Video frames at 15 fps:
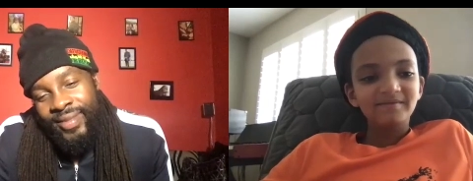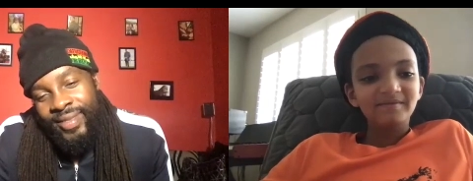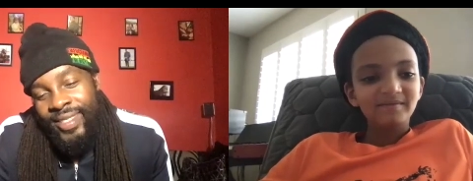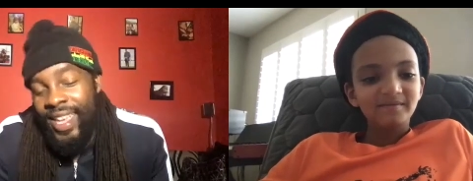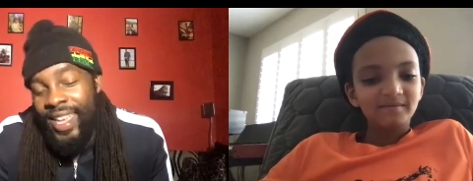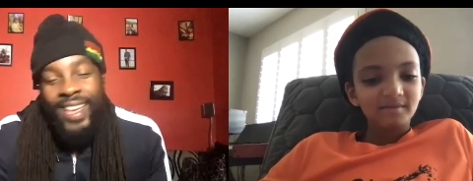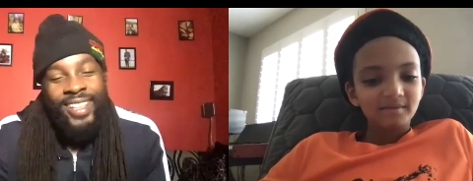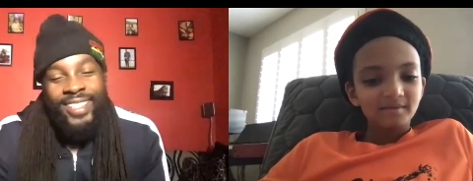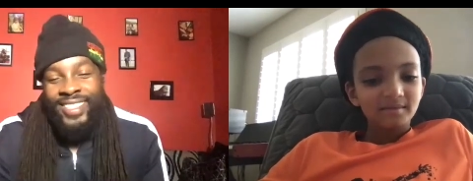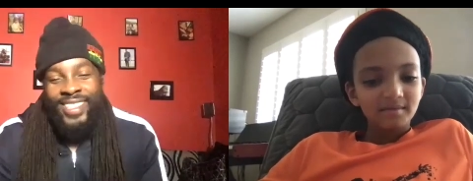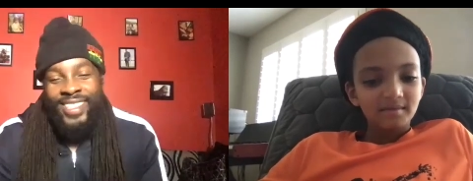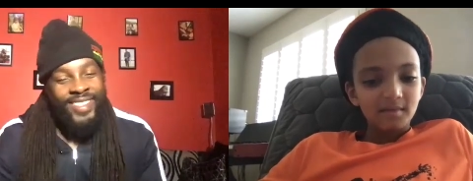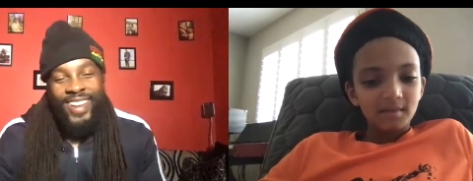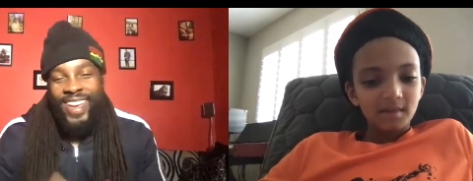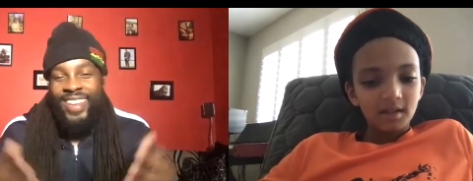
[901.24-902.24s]

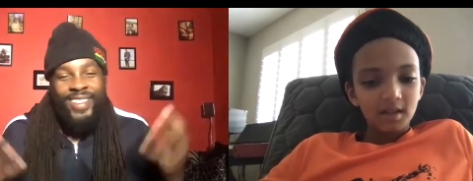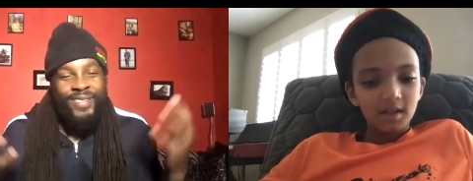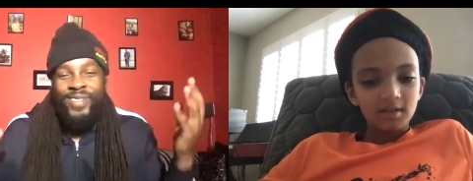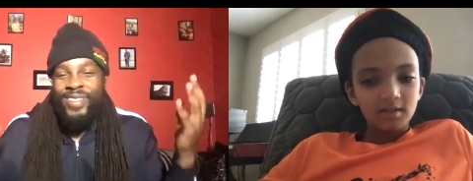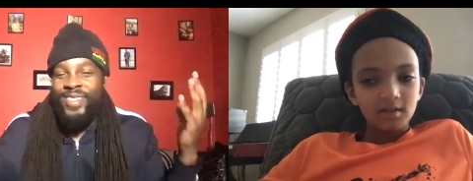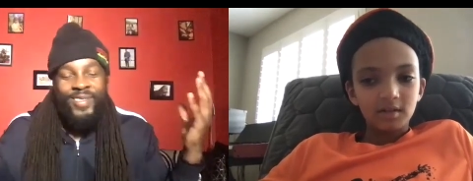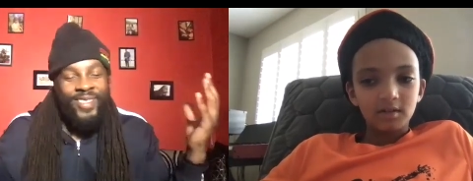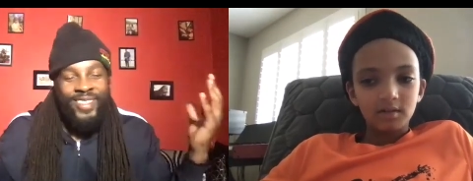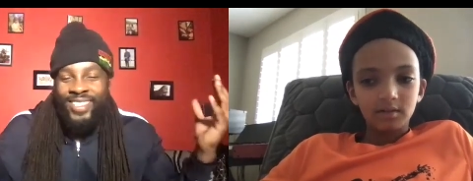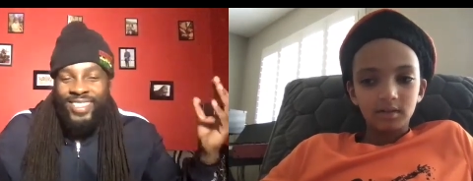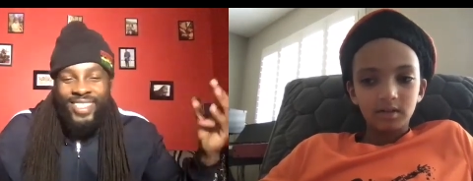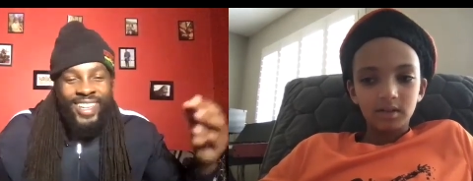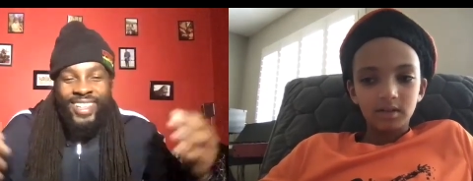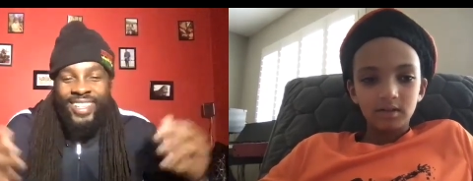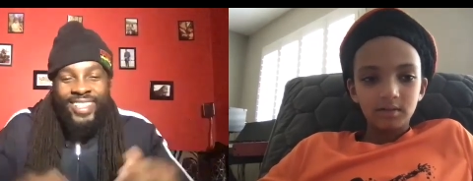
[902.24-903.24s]
Speaker 1: Yes, you anyone you want
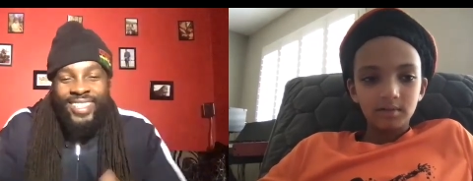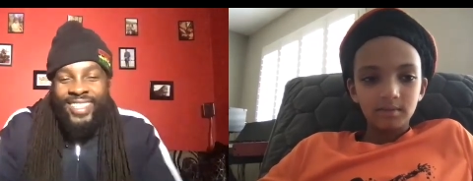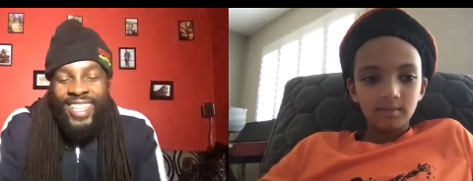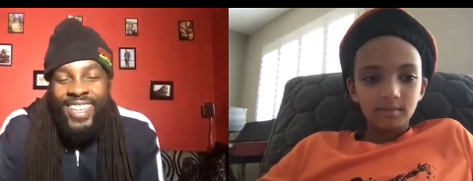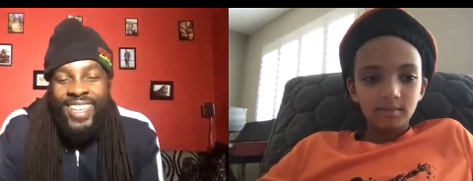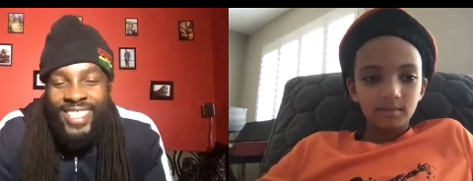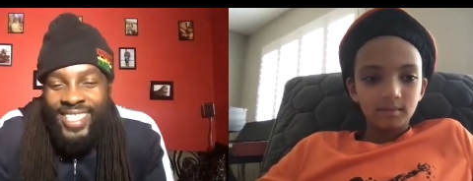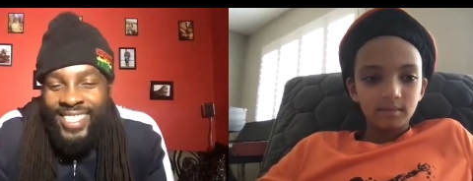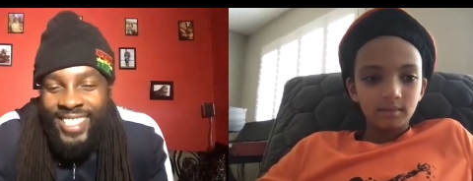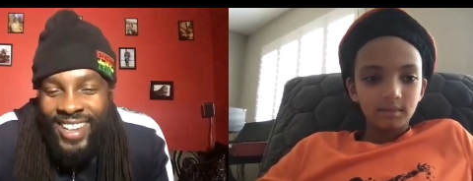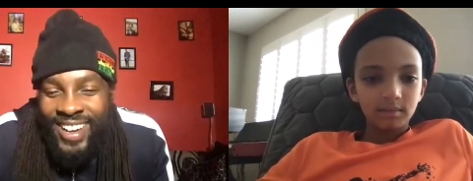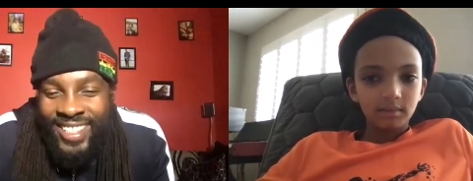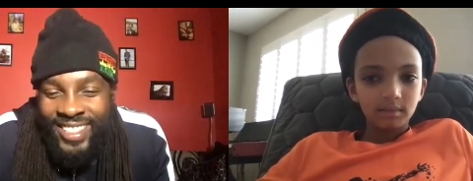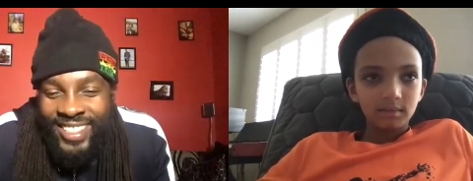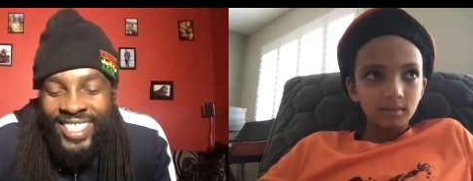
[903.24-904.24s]
to sing. The stage is
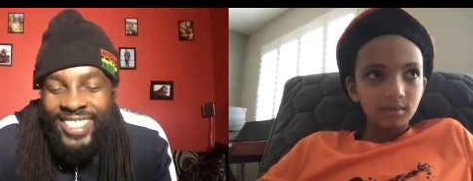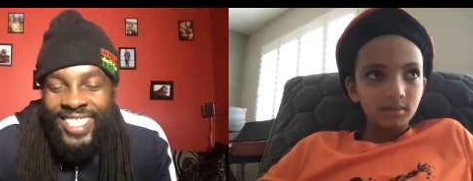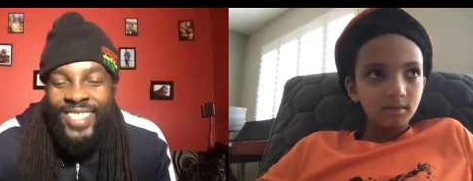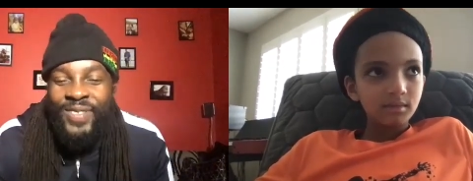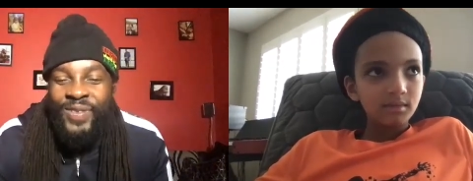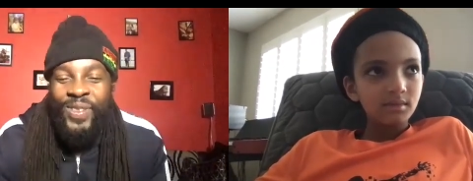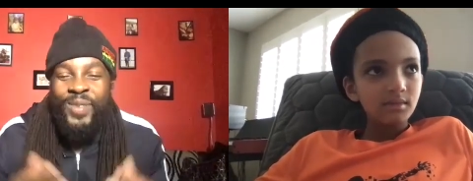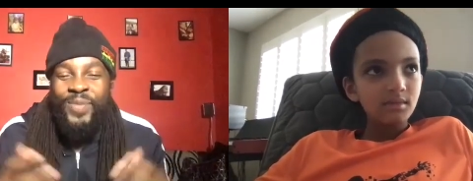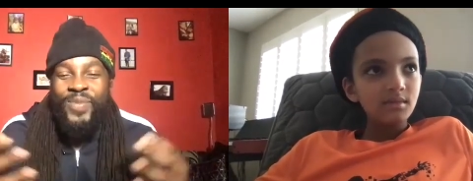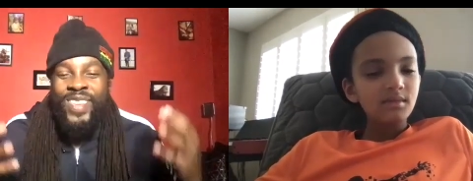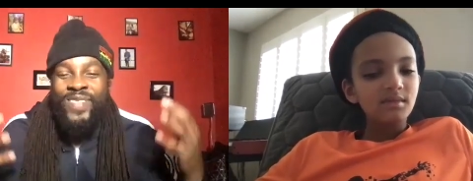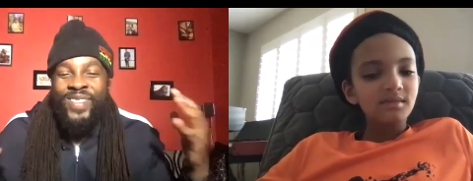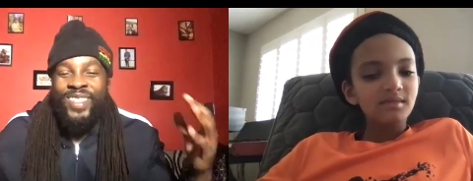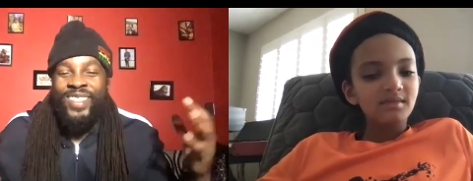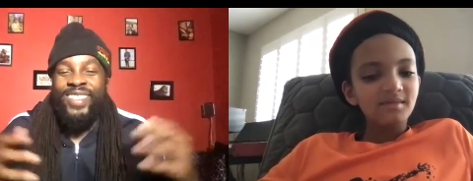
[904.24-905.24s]
yours. This is for
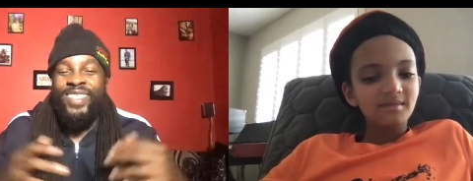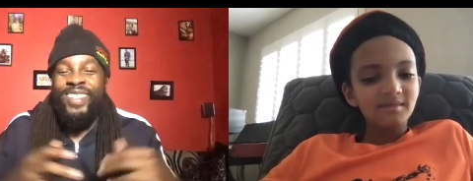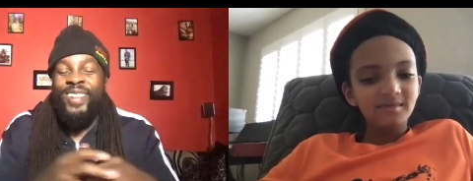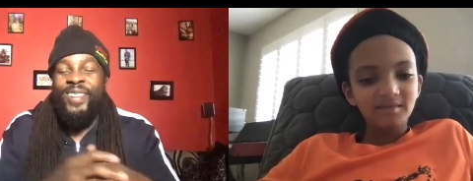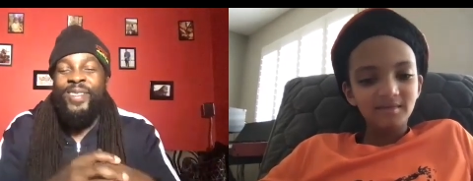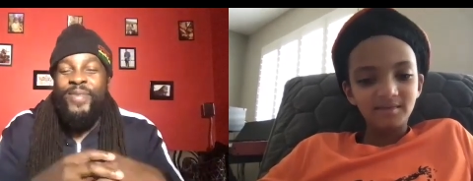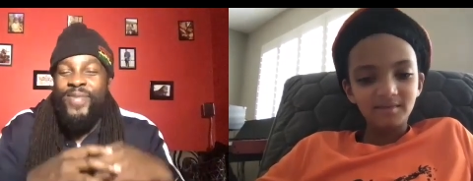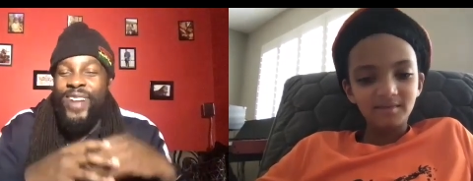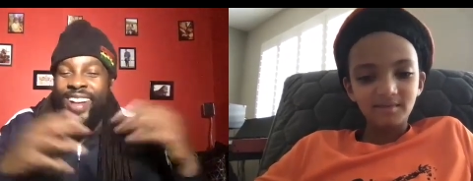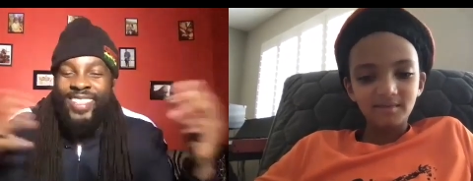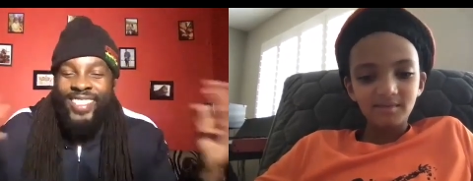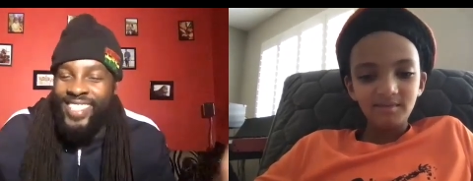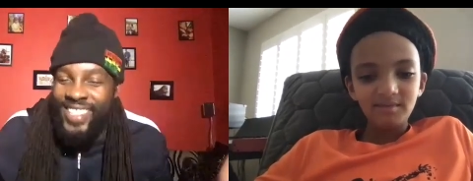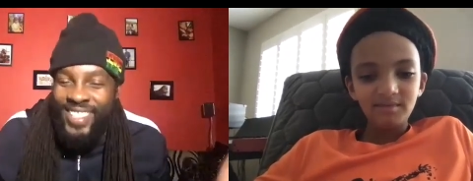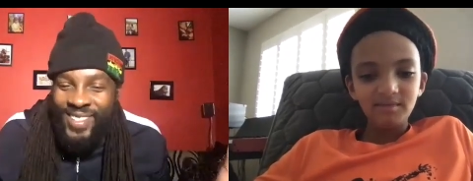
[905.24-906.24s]
people to know
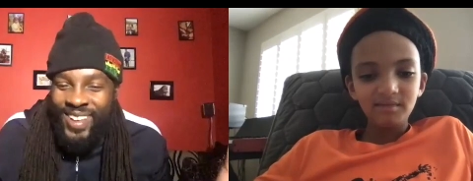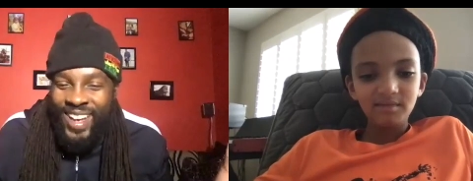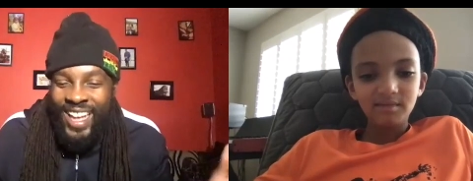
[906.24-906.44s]
about you.